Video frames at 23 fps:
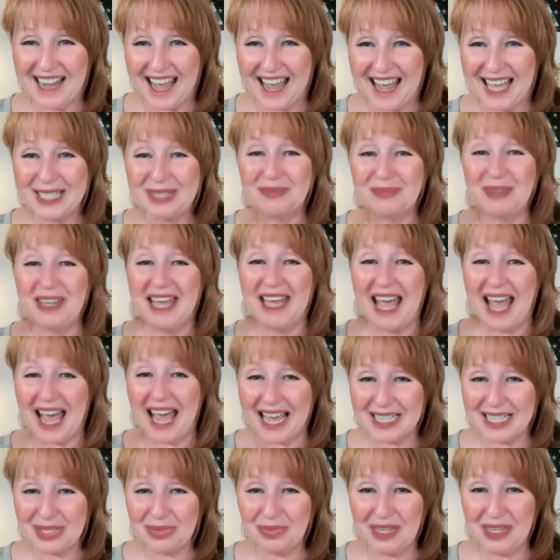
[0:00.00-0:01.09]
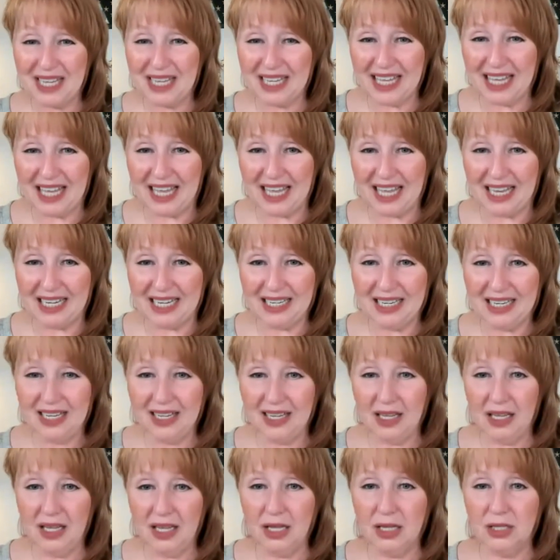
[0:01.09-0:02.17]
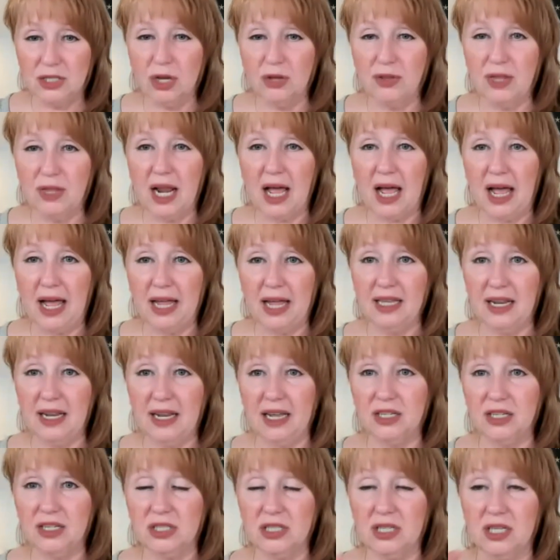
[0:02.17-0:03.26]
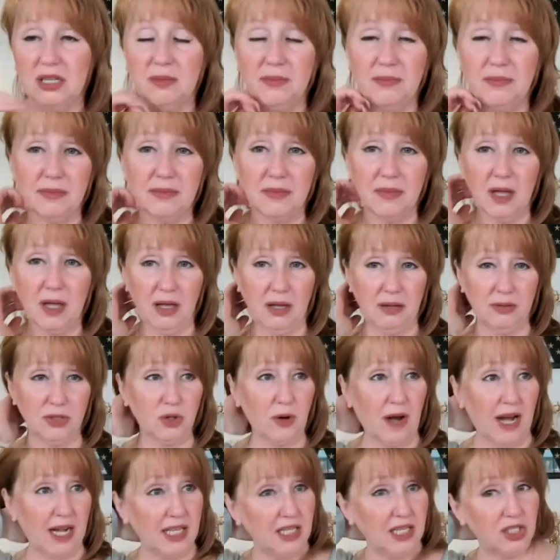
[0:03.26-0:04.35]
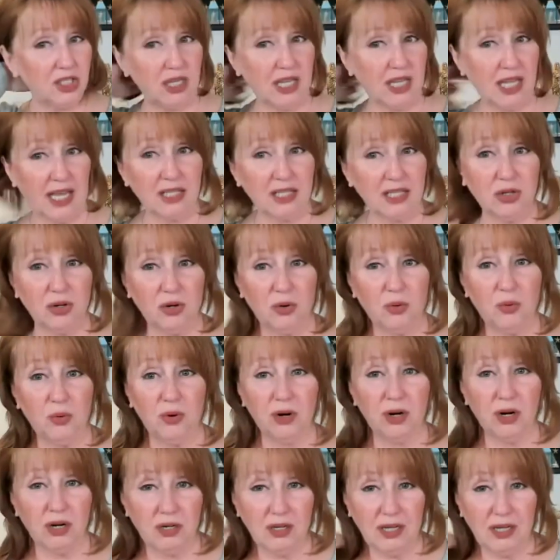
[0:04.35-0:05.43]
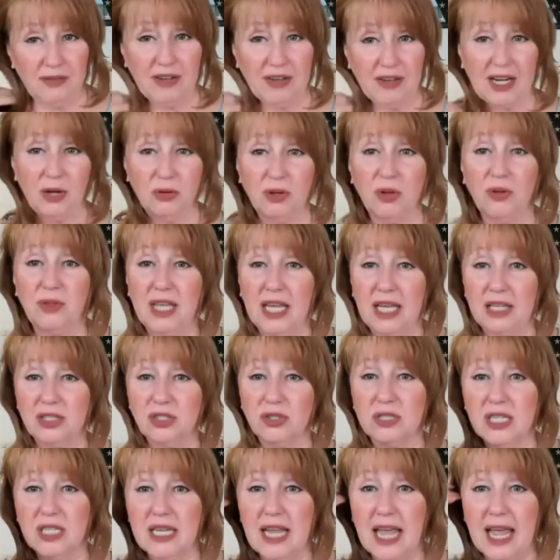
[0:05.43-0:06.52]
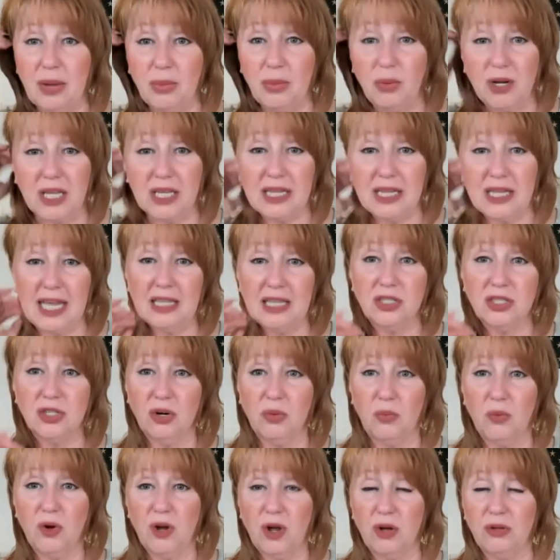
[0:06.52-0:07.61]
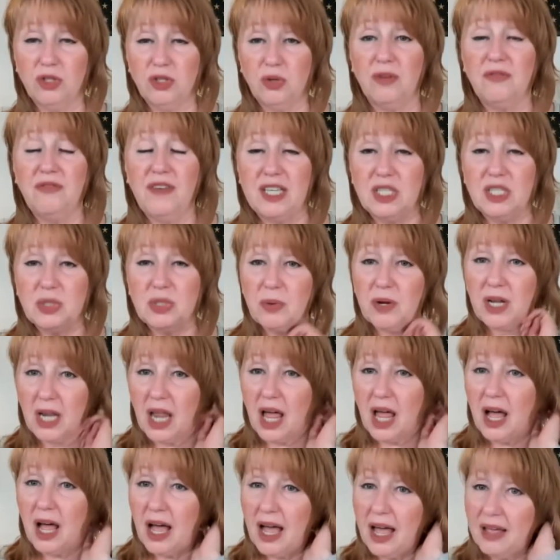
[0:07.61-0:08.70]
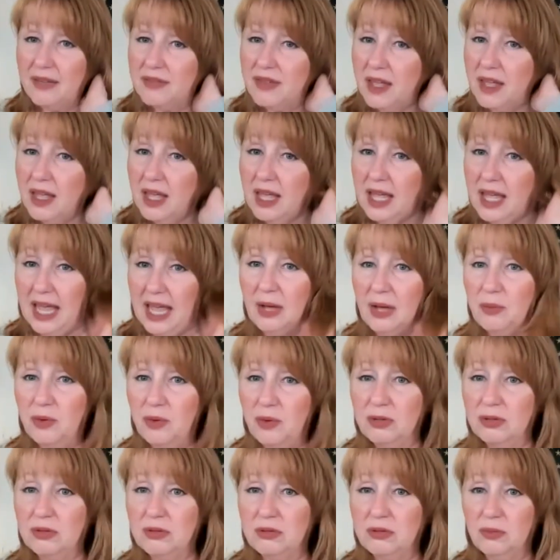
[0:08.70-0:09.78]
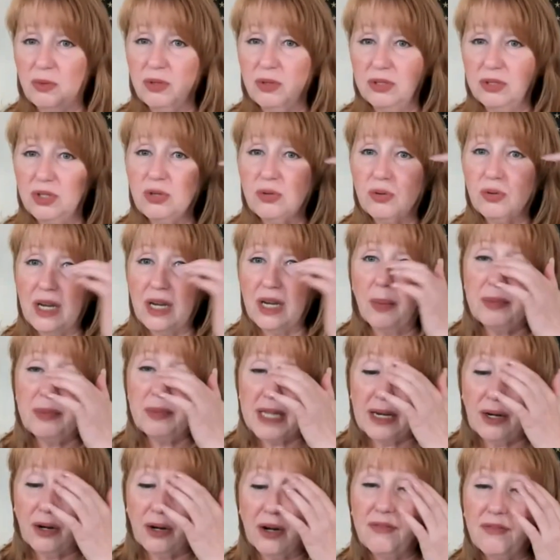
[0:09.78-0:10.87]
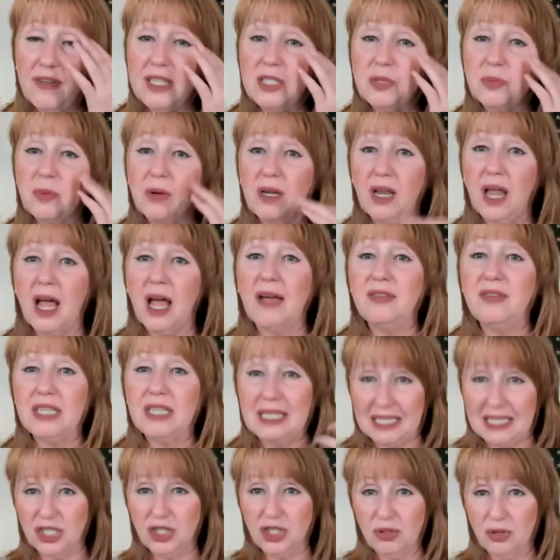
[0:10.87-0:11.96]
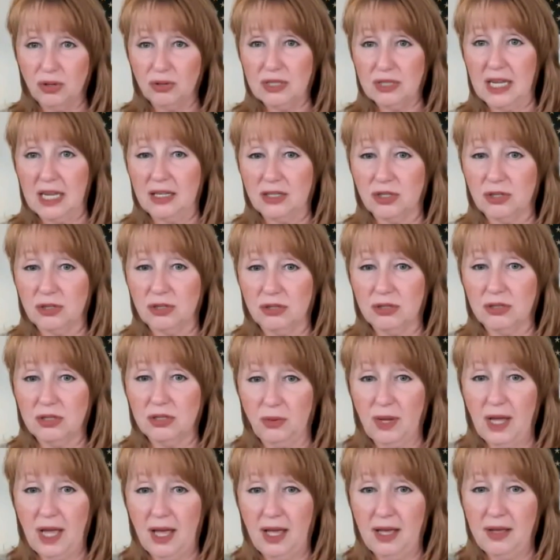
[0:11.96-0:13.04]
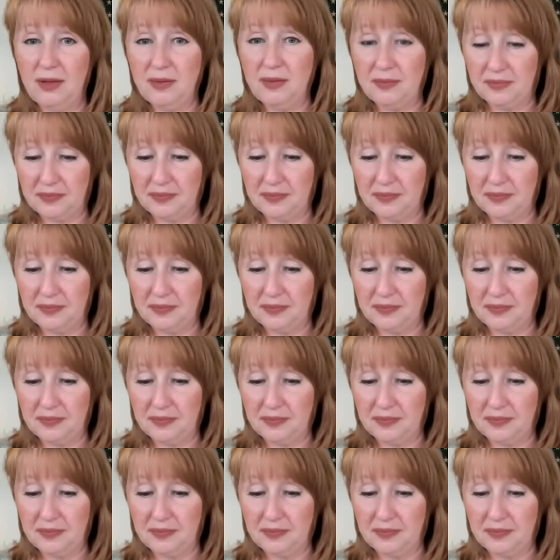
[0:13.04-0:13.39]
to ask me. Ask me again so that I can actually uh, try to get you the answer or if i don't know the answer today we'll get the answer and we'll go to a facebook live and we'll we'll do an update on a facebook live to get you those answers okay